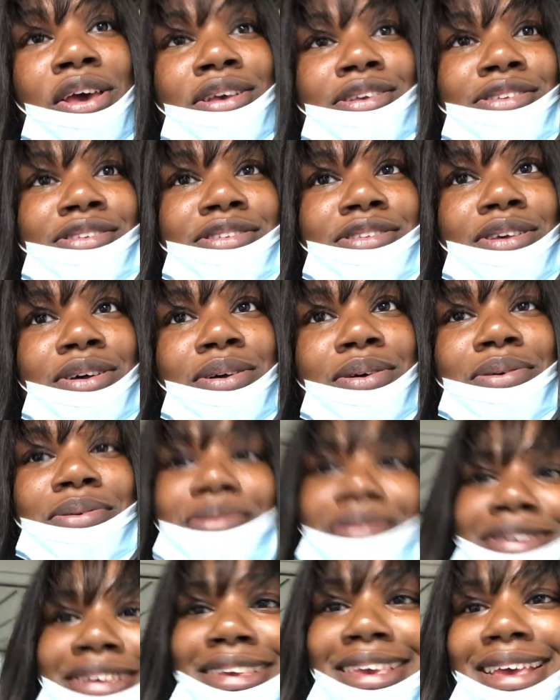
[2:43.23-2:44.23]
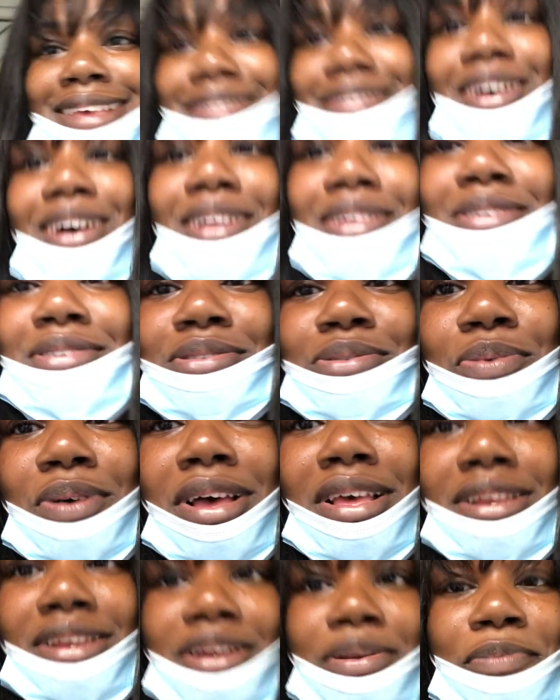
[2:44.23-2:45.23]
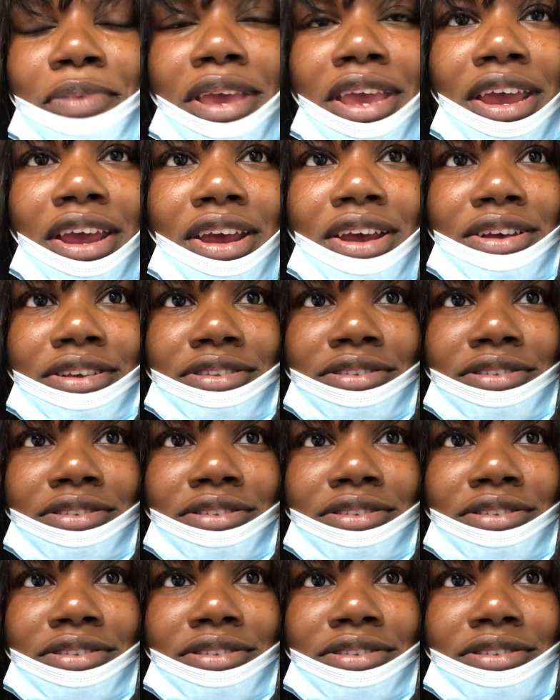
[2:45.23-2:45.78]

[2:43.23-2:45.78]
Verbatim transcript: So yes, all is well and I'm here.